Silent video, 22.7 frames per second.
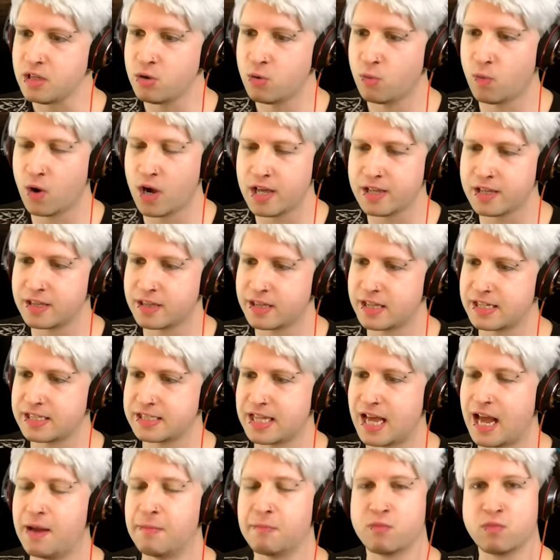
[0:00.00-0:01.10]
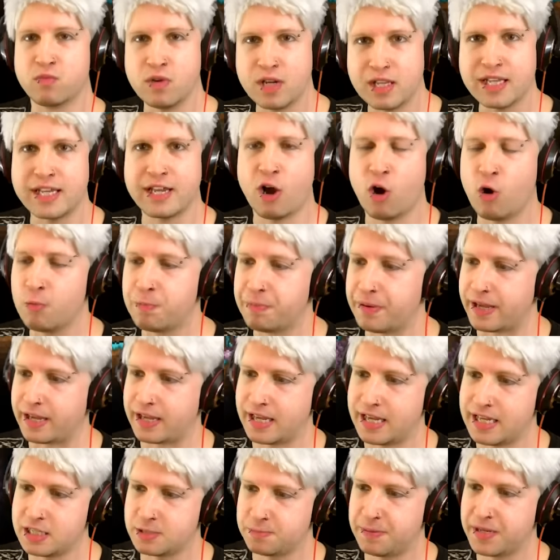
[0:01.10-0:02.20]
one of the things that I'm really hoping
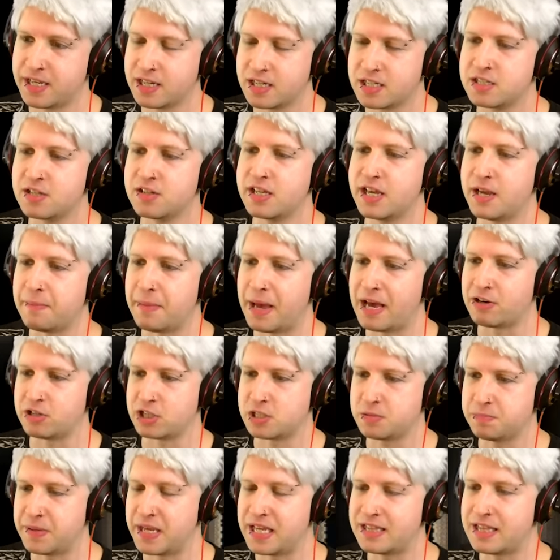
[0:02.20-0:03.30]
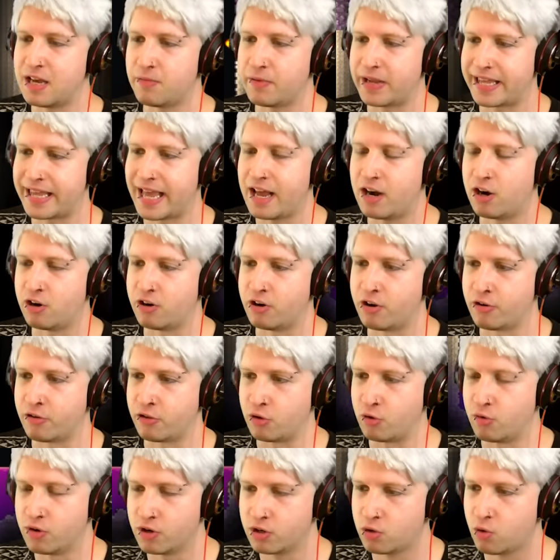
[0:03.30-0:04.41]
is because of the amount of speed that we get on our
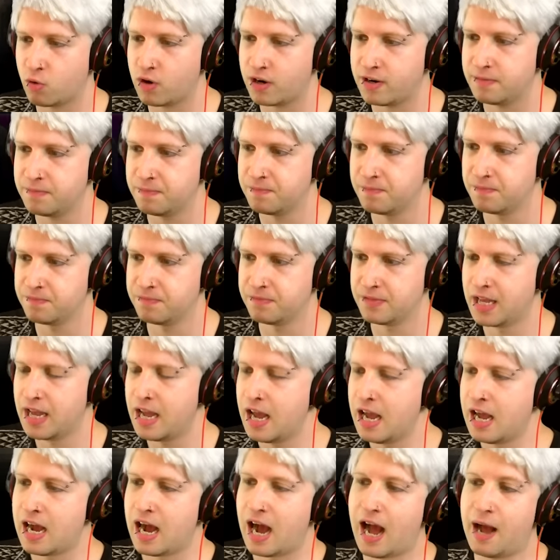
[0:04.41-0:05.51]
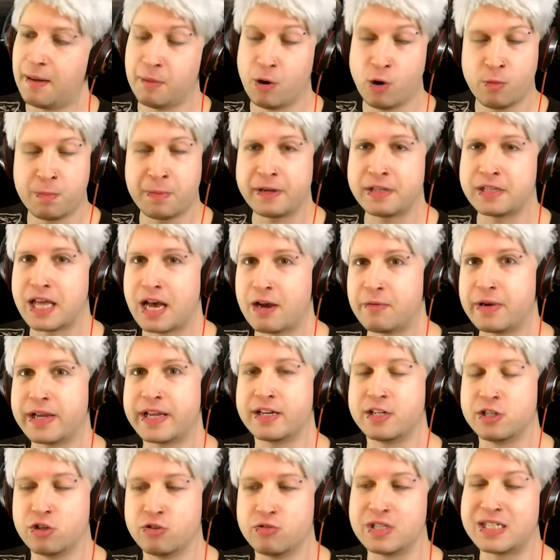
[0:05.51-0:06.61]
unicorn, I'm hoping that we
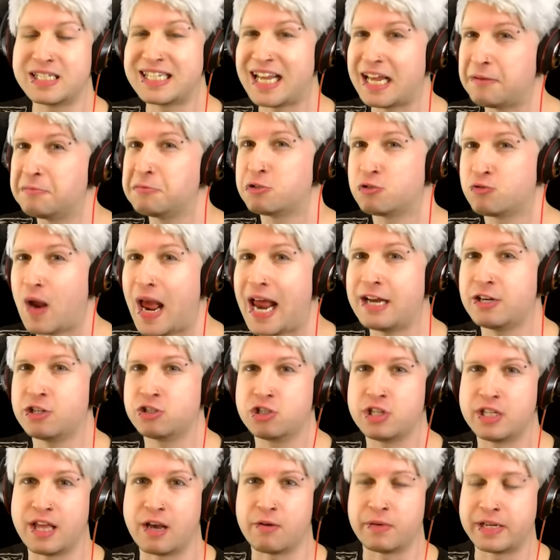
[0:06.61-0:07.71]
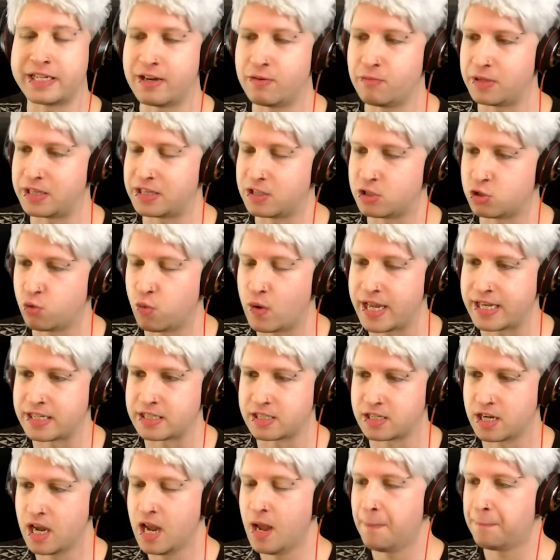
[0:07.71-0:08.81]
can do the same strategy that we did with the
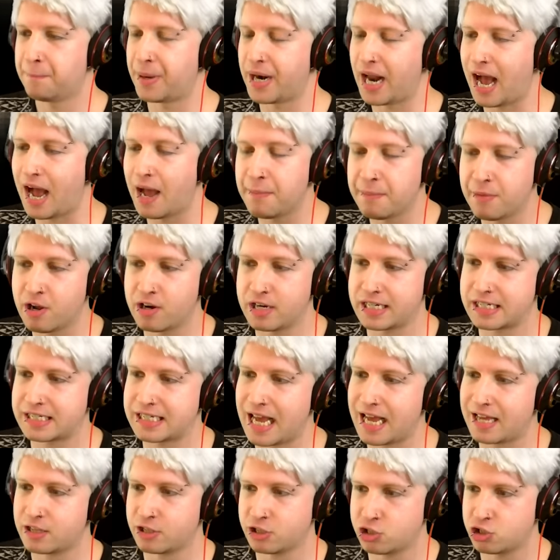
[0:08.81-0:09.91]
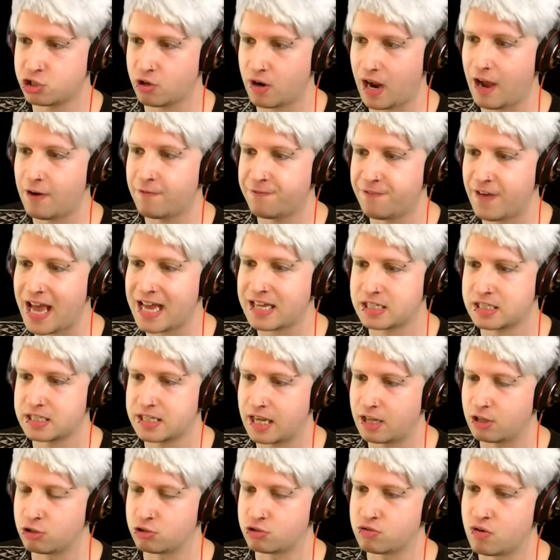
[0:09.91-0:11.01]
twins, but I'm not exactly sure how fast
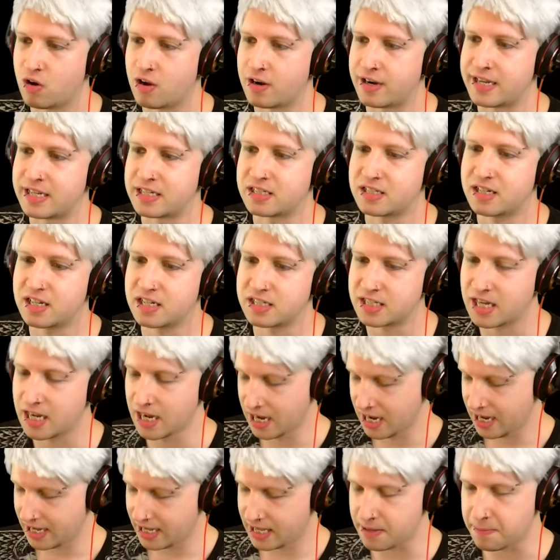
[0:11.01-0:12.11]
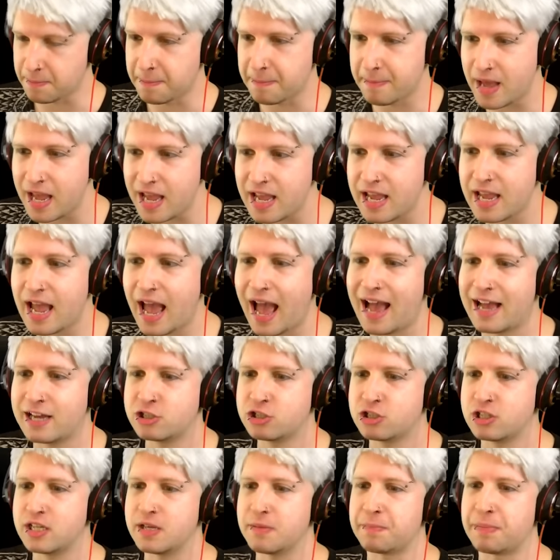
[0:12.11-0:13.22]
Skeletron is, because he may
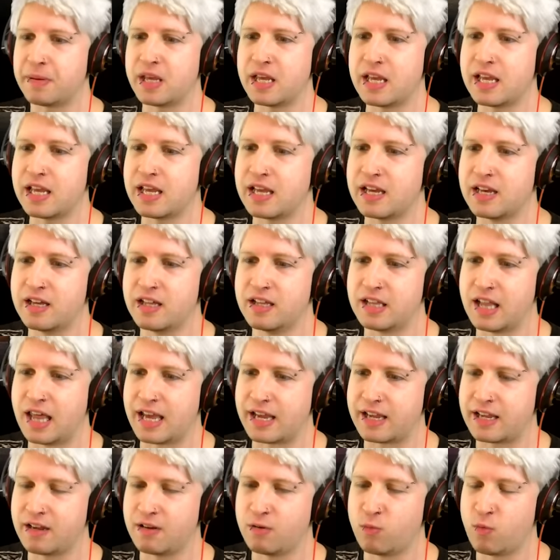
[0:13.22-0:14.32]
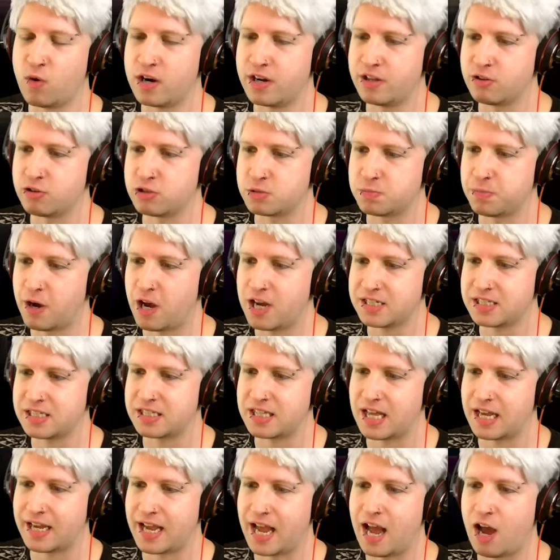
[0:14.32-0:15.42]
actually be like one of those bosses
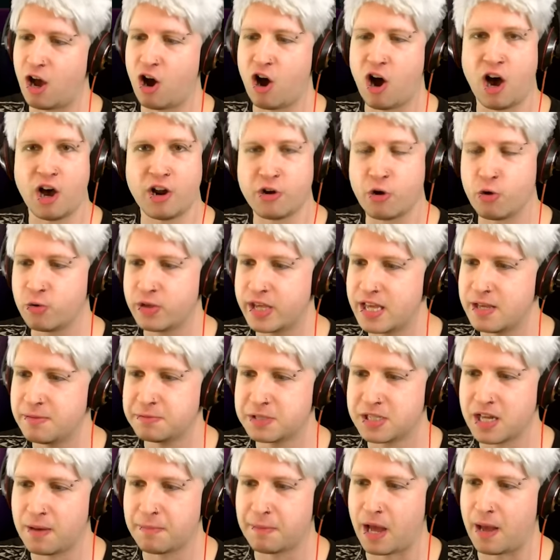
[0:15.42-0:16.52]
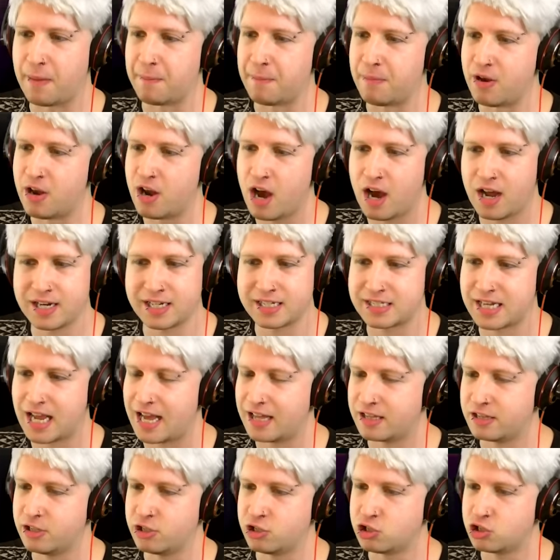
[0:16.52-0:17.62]
that kind of auto keeps up. I'm not
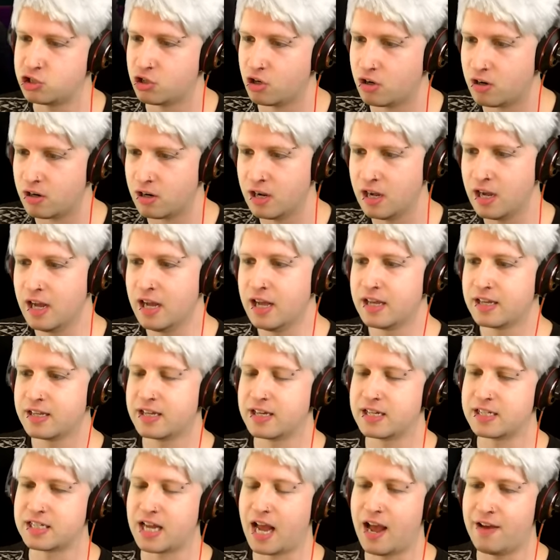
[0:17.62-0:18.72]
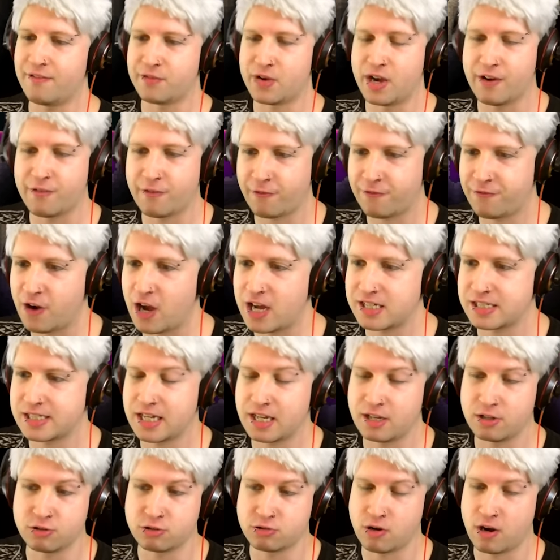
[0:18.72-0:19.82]
exactly sure, because I've never fought
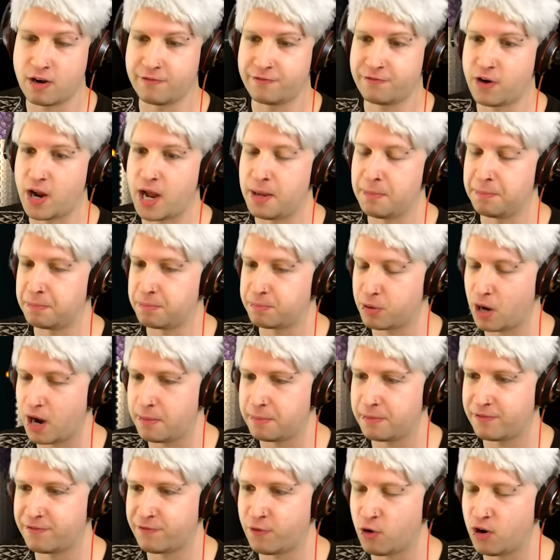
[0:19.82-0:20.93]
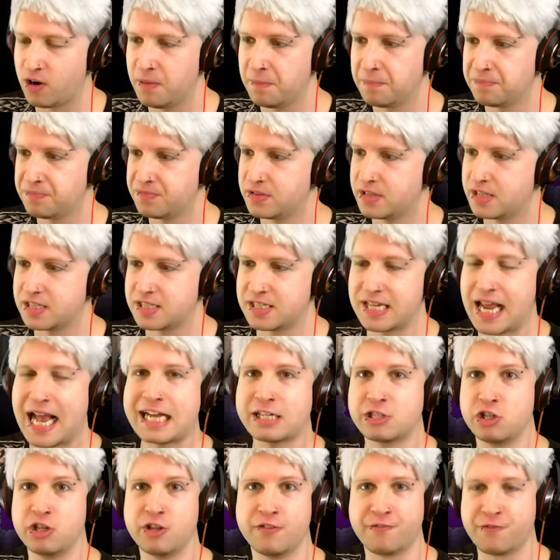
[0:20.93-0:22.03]
Skeletron Prime, Prime before. This is
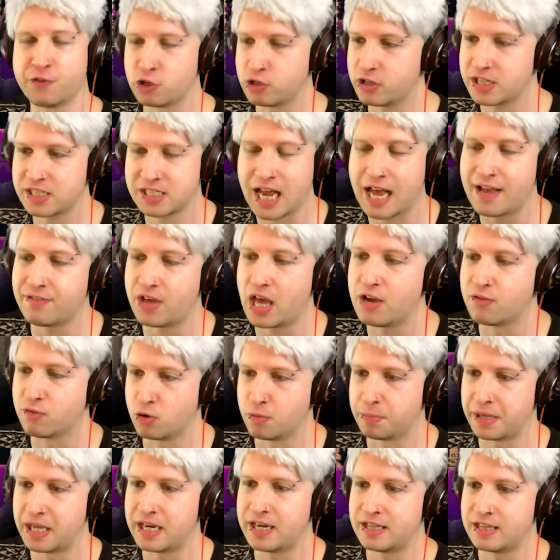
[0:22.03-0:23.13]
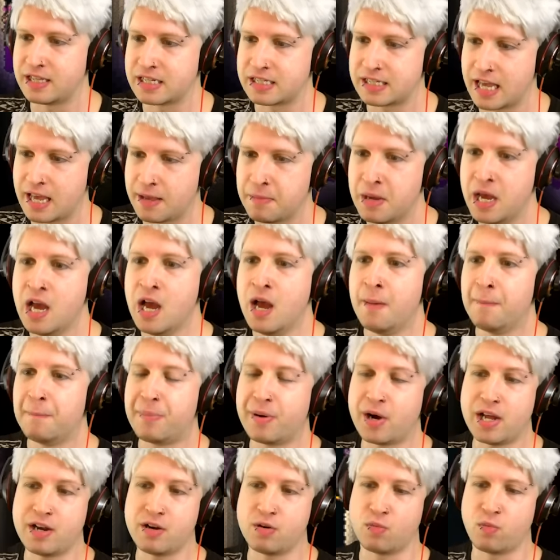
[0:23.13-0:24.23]
actually the furthest I've ever been in this game,
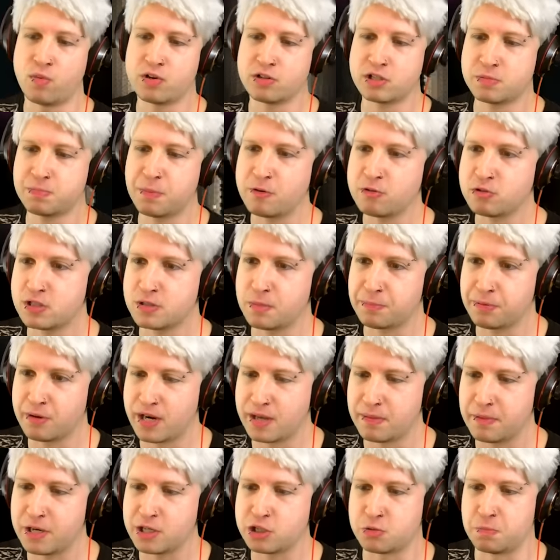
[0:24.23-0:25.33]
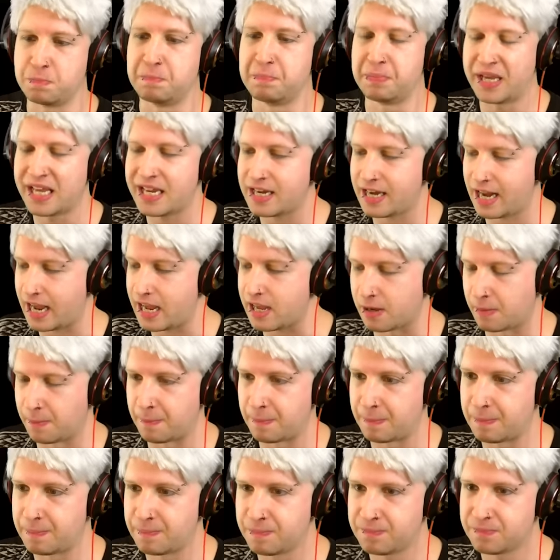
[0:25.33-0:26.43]
but we're supposed to pretty much beat
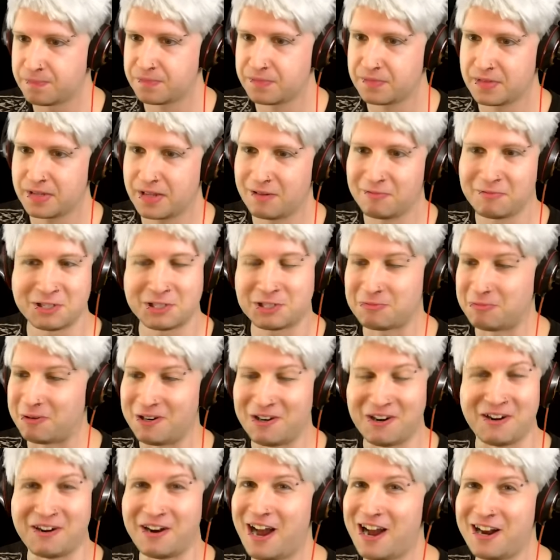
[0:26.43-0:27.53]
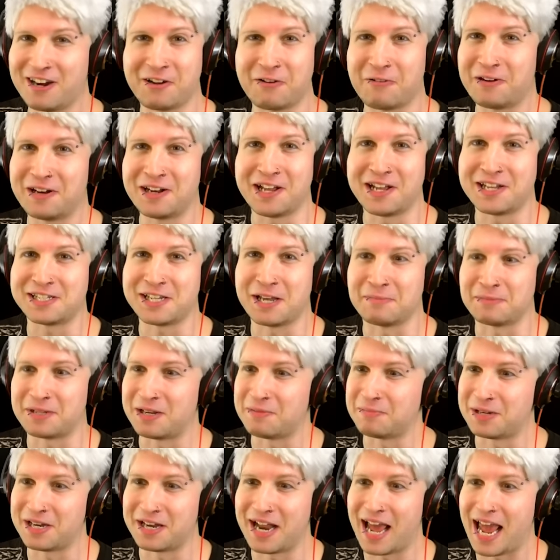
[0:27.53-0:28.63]
him, which we're not going to attempt
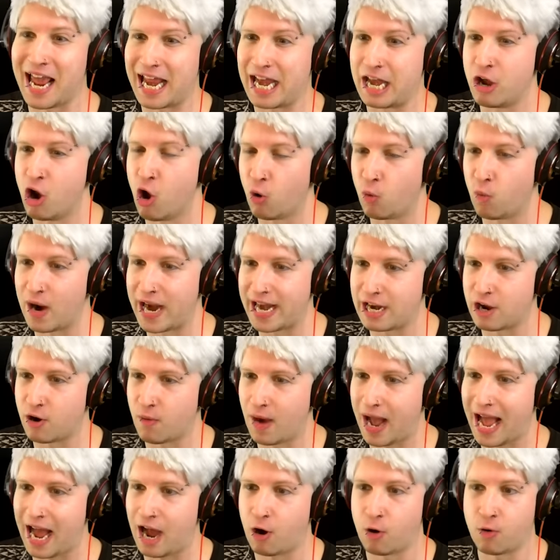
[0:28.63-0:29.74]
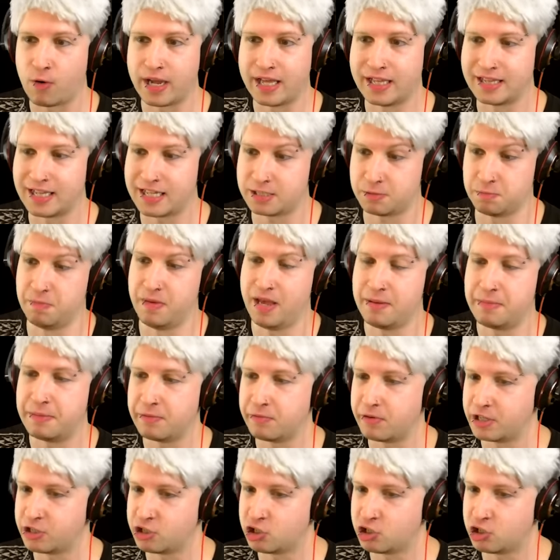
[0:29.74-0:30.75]
him today. No way, no how, unless maybe we